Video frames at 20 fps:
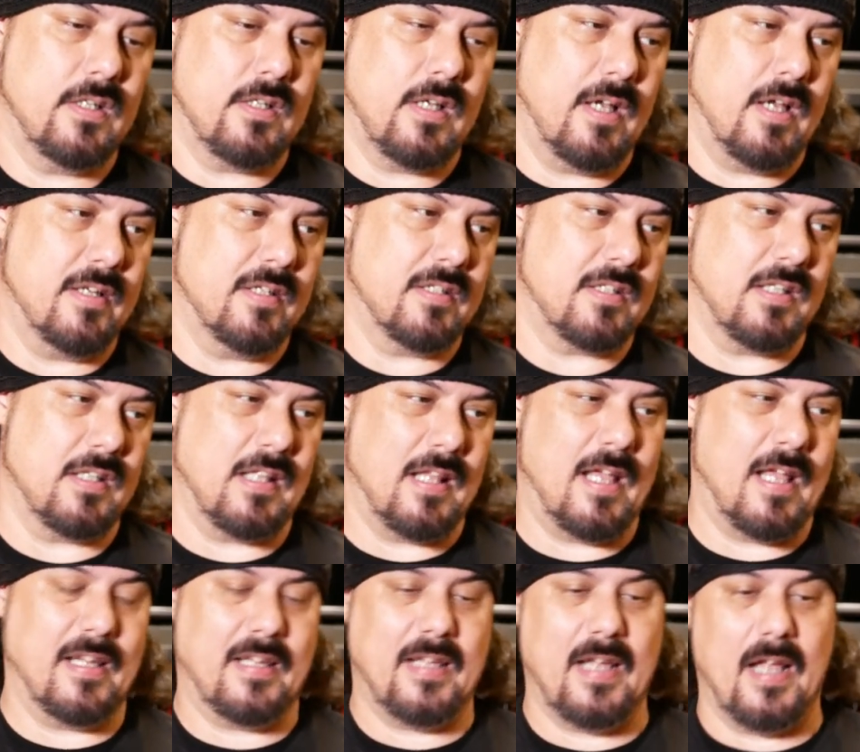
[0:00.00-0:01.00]
I just
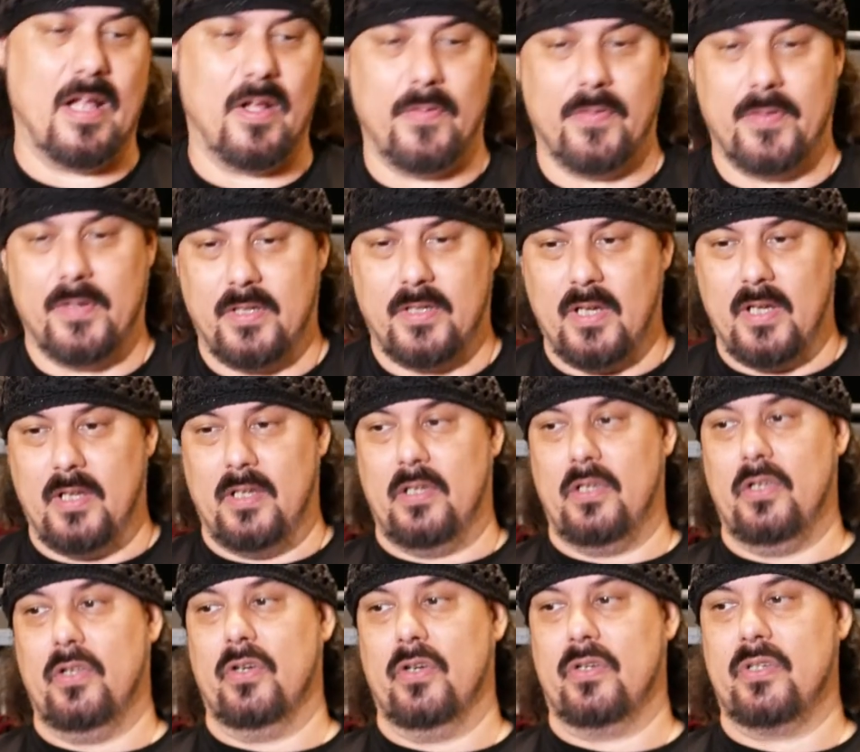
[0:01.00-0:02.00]
like how the gun
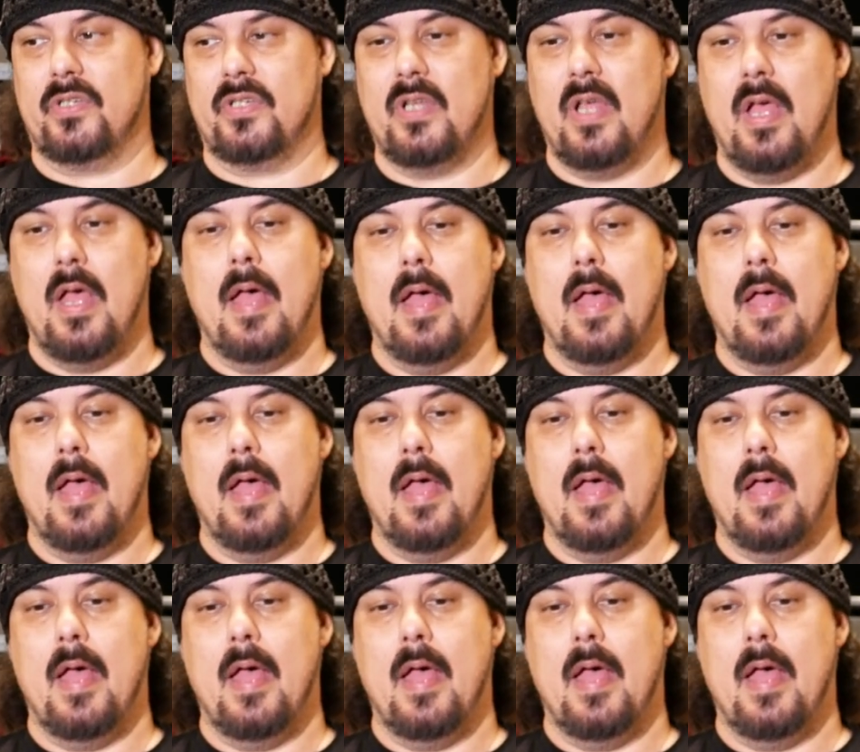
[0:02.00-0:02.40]
looks.